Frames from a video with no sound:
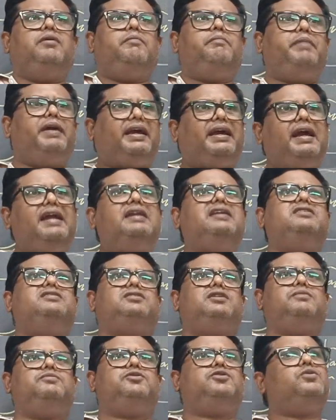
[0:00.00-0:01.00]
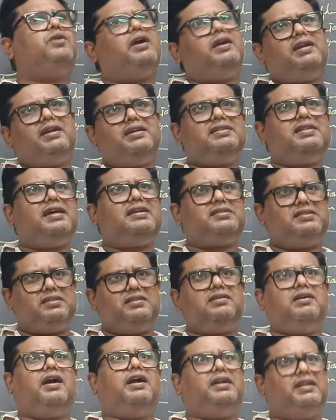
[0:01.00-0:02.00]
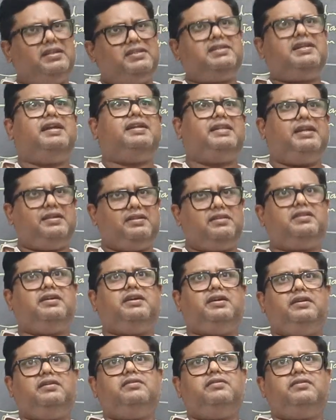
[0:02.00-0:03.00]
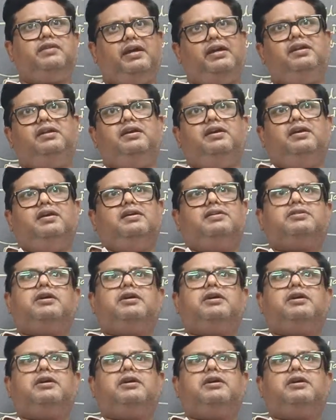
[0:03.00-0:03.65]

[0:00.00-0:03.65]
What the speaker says: mechanisms to understand that thing, right?